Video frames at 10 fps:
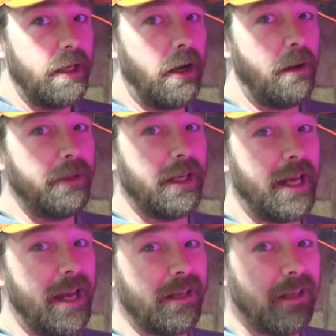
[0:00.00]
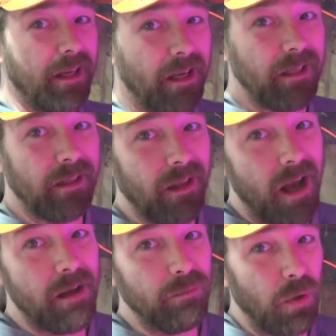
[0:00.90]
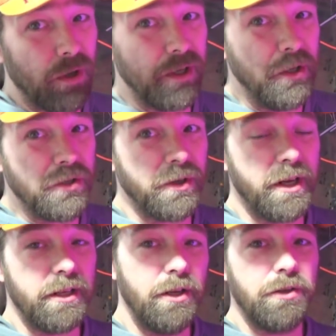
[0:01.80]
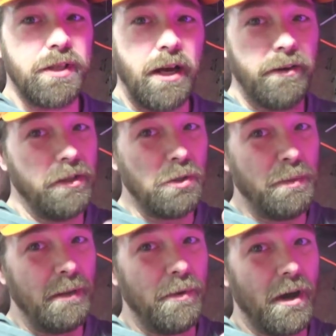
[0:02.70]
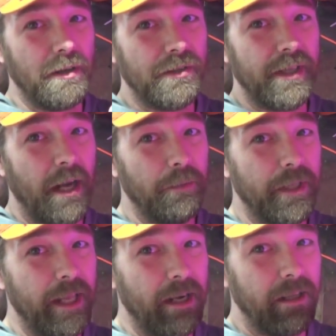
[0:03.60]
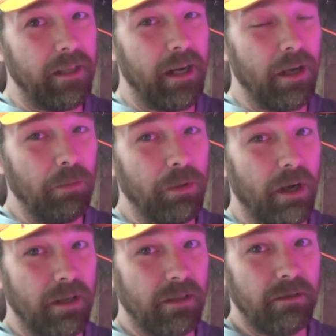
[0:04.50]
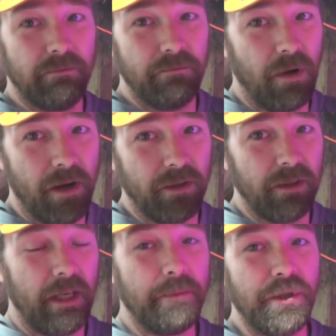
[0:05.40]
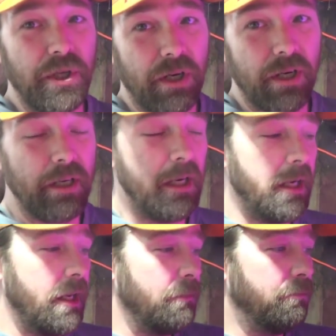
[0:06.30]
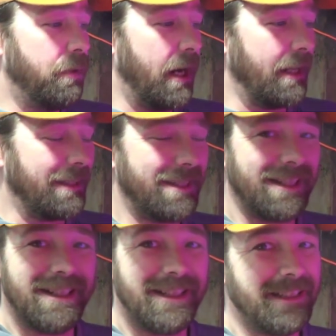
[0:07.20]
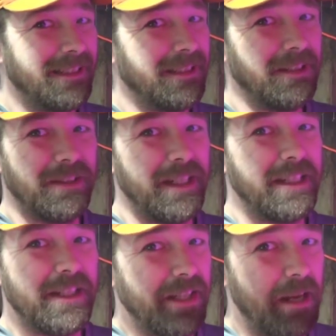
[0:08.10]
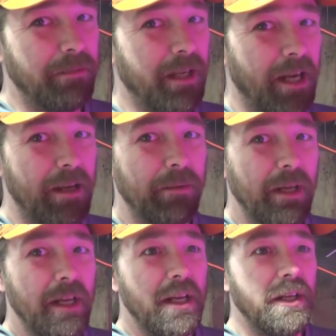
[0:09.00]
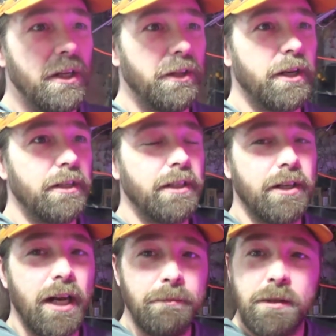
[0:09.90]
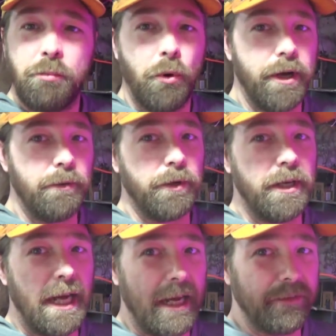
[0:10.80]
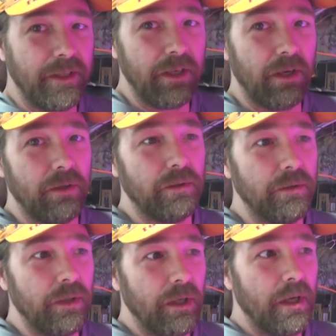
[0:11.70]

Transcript: Now I'm gonna get a lot more nutrient use out of those big bottles than I would get out of the AeroGarden bottle, I'm sure. But oh, at the same time, you know, there, there comes a point where you have to go,